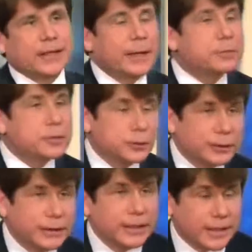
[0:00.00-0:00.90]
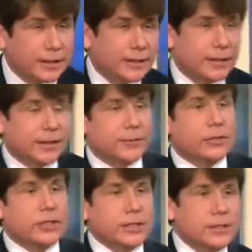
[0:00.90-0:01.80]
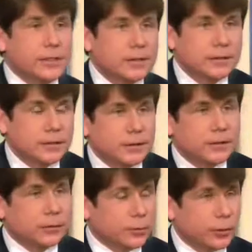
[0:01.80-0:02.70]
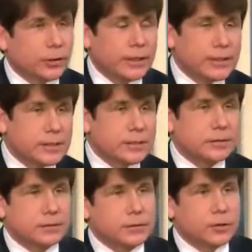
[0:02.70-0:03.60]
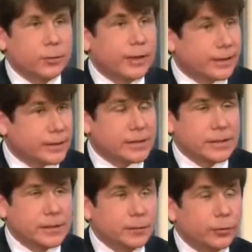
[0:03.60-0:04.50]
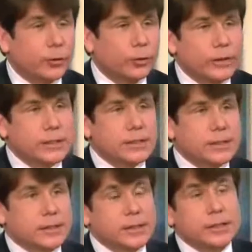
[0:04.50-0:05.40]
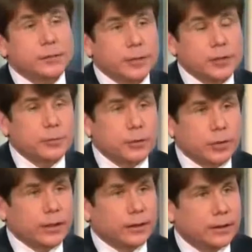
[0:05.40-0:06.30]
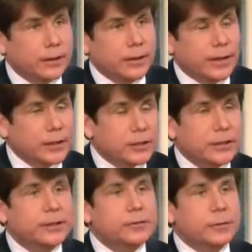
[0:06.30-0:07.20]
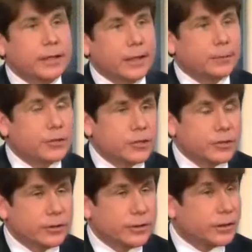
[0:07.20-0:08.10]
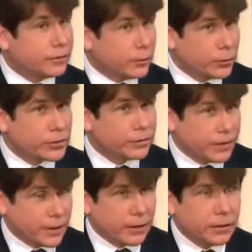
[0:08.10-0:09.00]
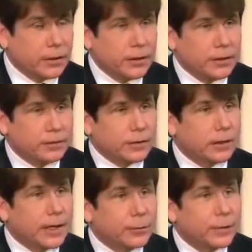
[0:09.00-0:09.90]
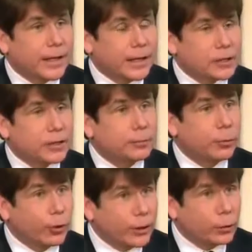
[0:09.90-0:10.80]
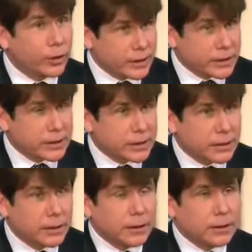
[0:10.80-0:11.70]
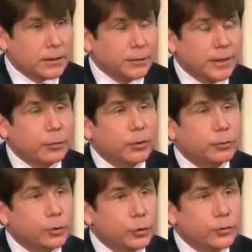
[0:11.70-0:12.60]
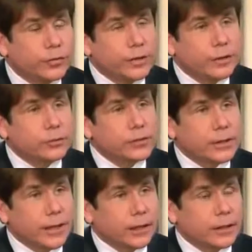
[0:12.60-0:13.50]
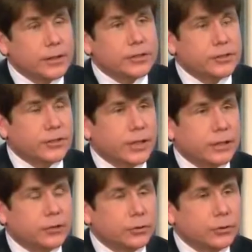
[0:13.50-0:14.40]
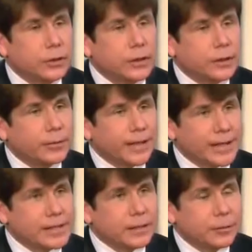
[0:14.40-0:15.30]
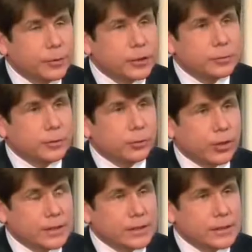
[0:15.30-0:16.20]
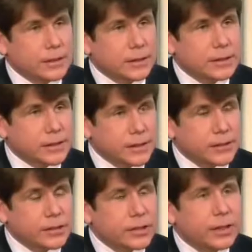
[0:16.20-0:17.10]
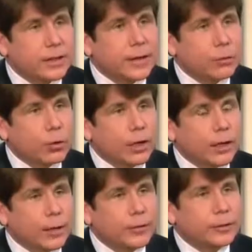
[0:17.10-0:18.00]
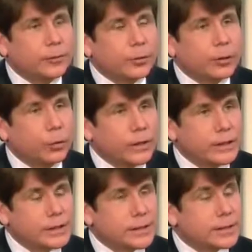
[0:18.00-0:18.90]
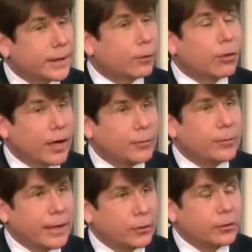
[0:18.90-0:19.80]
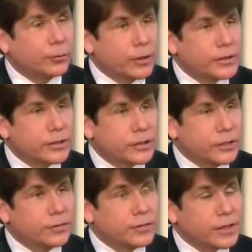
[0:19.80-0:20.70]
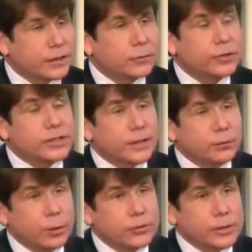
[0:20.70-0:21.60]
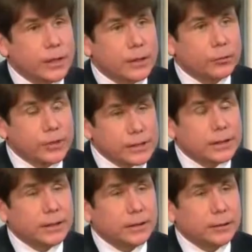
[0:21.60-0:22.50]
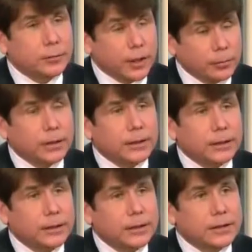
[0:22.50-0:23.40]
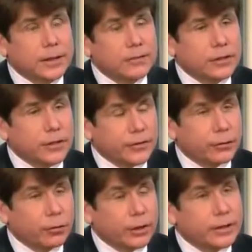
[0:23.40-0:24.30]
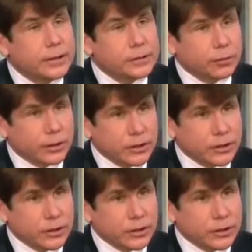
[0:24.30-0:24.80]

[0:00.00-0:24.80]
Absolutely not. And I'll have a chance in a criminal case to show my innocence and bring witnesses. And this impeachment trial actually gives me an opportunity, if it was fair, if it allowed me to actually bring witnesses, to be able to prove that those allegations are not true. But as the impeachment process exists, they won't allow me to bring witnesses like Rahm Emanuel, the president's chief of staff, who has said most recently publicly that I've done nothing wrong in his relationship with me.